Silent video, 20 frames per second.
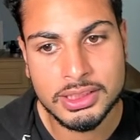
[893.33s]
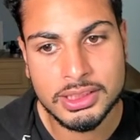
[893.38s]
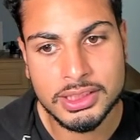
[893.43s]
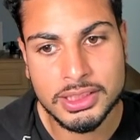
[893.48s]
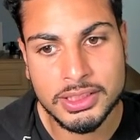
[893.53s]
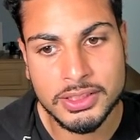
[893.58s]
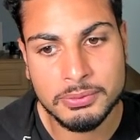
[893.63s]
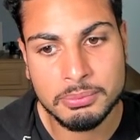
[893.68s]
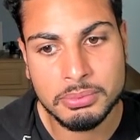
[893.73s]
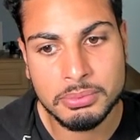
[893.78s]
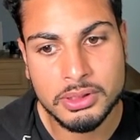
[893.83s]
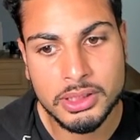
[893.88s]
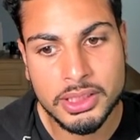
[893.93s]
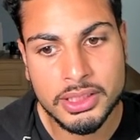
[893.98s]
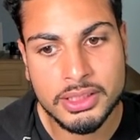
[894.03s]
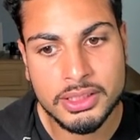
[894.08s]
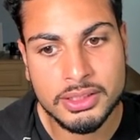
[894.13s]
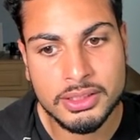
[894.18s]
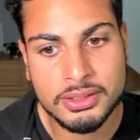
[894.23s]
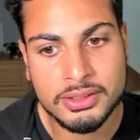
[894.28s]
is
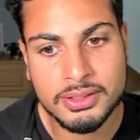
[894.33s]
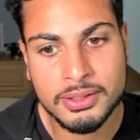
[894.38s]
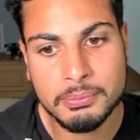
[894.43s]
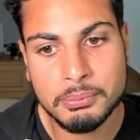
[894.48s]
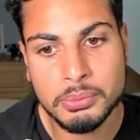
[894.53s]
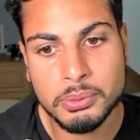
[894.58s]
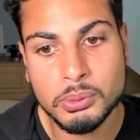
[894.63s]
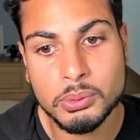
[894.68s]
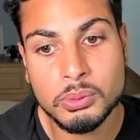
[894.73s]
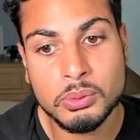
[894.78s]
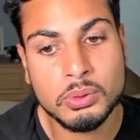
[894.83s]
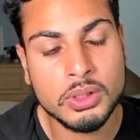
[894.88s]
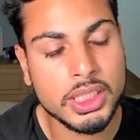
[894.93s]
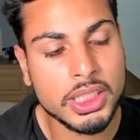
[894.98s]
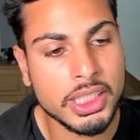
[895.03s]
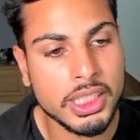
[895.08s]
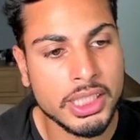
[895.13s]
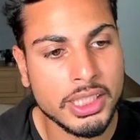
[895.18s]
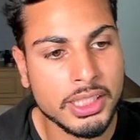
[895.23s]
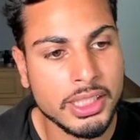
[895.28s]
pretty simple.
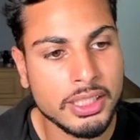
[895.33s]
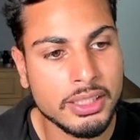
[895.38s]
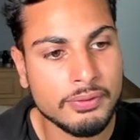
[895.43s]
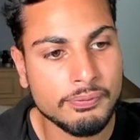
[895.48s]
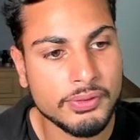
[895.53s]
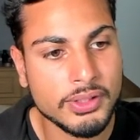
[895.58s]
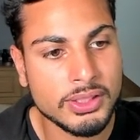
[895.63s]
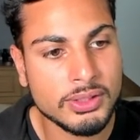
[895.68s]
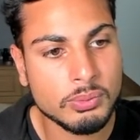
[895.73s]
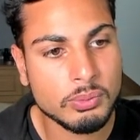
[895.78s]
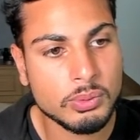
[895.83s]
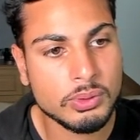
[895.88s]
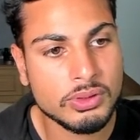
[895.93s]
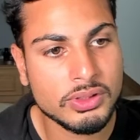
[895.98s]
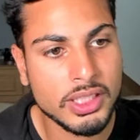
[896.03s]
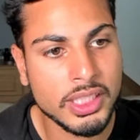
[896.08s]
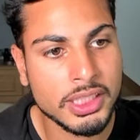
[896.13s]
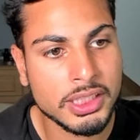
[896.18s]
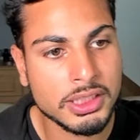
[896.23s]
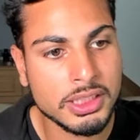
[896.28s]
Again, this
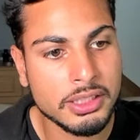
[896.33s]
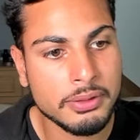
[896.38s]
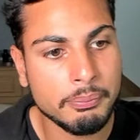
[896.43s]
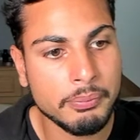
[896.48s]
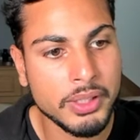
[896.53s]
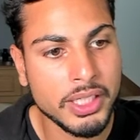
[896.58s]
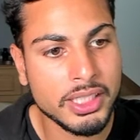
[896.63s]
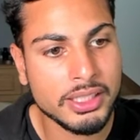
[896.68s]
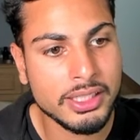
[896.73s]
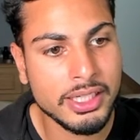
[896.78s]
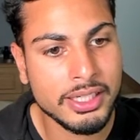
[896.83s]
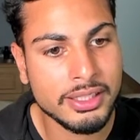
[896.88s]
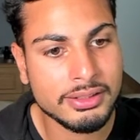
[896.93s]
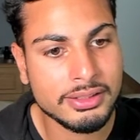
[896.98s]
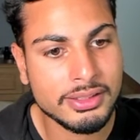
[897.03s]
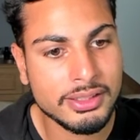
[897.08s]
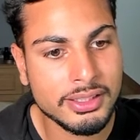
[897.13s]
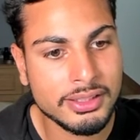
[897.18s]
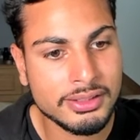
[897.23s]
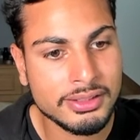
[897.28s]
was actually made
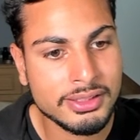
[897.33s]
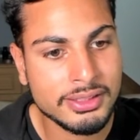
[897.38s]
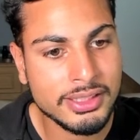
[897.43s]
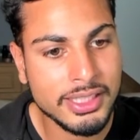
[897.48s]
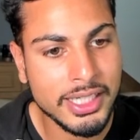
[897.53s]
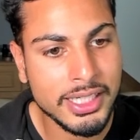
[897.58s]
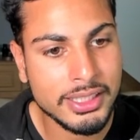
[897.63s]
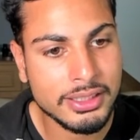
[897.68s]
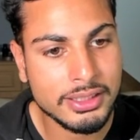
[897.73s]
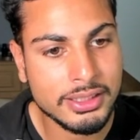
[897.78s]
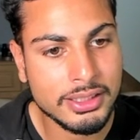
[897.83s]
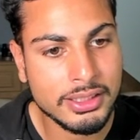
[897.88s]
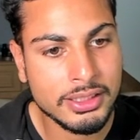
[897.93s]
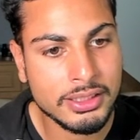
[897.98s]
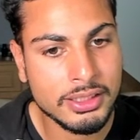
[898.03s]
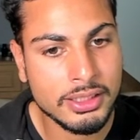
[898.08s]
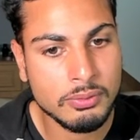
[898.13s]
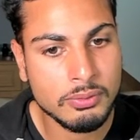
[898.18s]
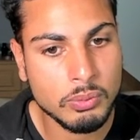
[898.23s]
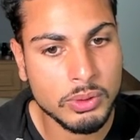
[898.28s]
as a stack,
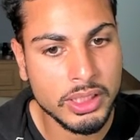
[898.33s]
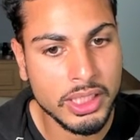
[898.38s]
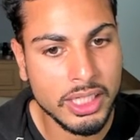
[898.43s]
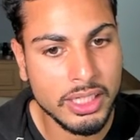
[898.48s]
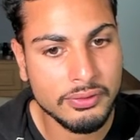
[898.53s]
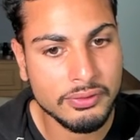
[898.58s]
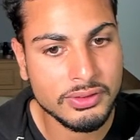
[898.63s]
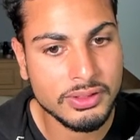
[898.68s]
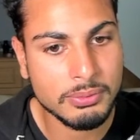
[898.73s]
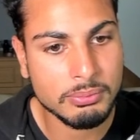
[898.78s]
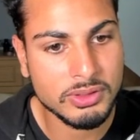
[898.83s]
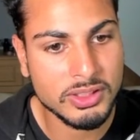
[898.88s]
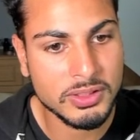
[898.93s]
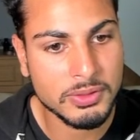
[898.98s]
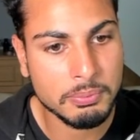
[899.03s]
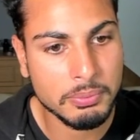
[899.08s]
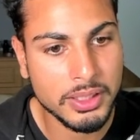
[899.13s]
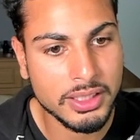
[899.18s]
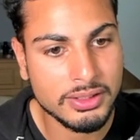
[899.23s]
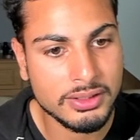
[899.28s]
and then we have some
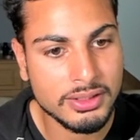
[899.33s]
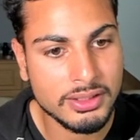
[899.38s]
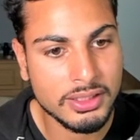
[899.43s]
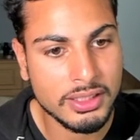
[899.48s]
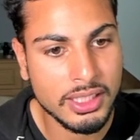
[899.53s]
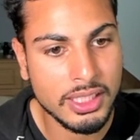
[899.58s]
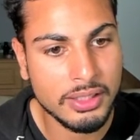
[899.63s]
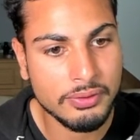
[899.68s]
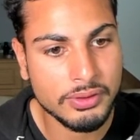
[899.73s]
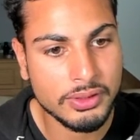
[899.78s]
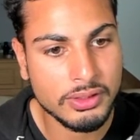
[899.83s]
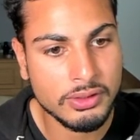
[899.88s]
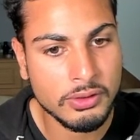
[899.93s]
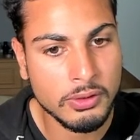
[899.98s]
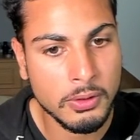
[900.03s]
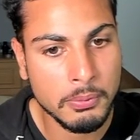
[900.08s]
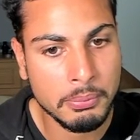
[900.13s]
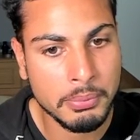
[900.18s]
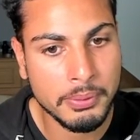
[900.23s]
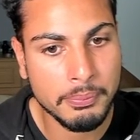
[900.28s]
spacing at the
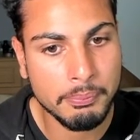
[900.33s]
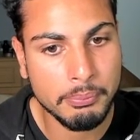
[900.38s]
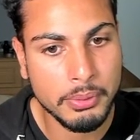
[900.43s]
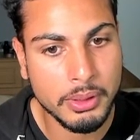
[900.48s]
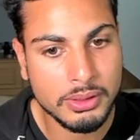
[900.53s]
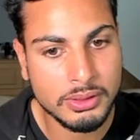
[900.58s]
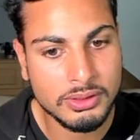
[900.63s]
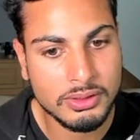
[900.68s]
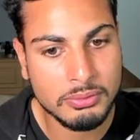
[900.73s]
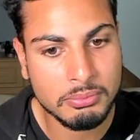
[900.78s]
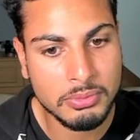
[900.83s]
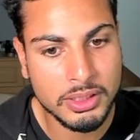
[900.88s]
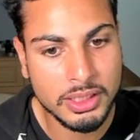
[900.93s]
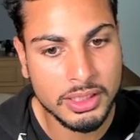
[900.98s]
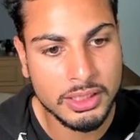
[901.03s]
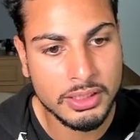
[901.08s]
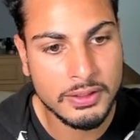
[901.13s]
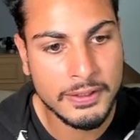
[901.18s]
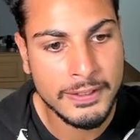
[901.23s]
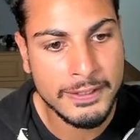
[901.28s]
top and bottom here.